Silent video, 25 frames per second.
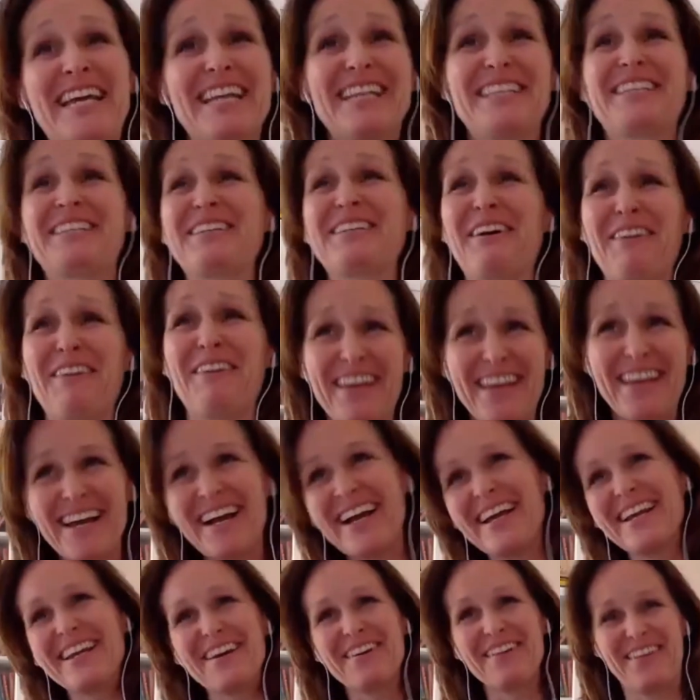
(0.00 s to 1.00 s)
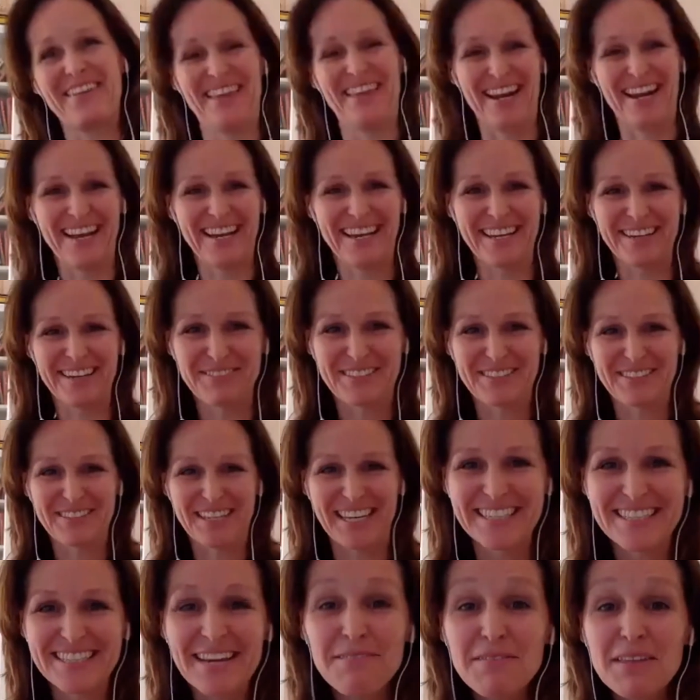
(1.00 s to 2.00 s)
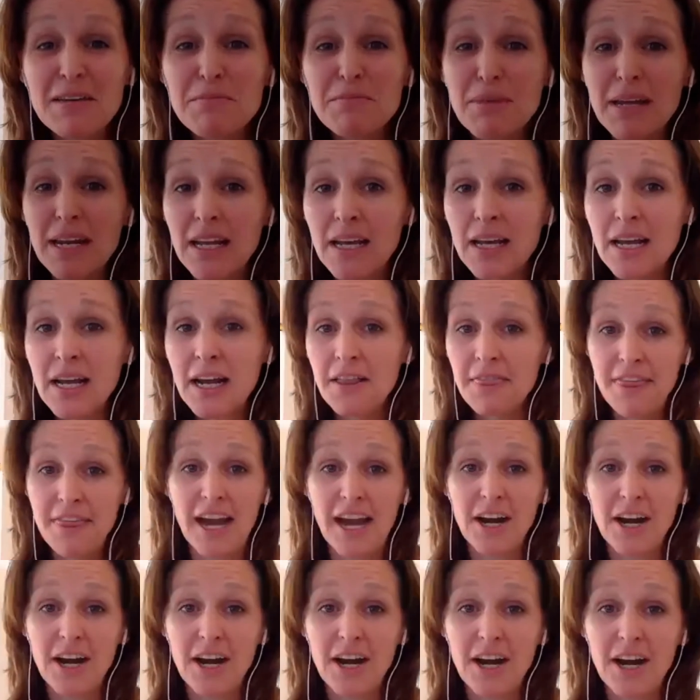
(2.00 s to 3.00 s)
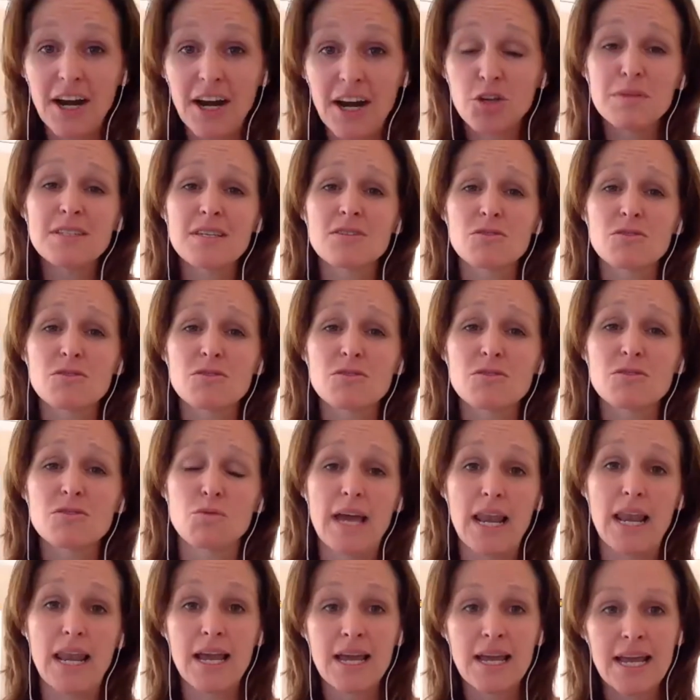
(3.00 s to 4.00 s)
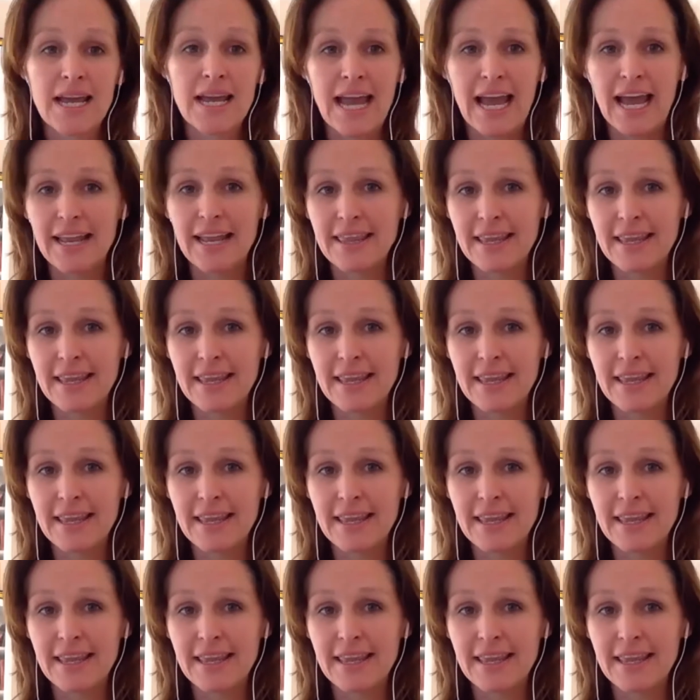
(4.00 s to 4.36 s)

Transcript: Sorry, I know that I keep saying the same thing, but they're humans as well,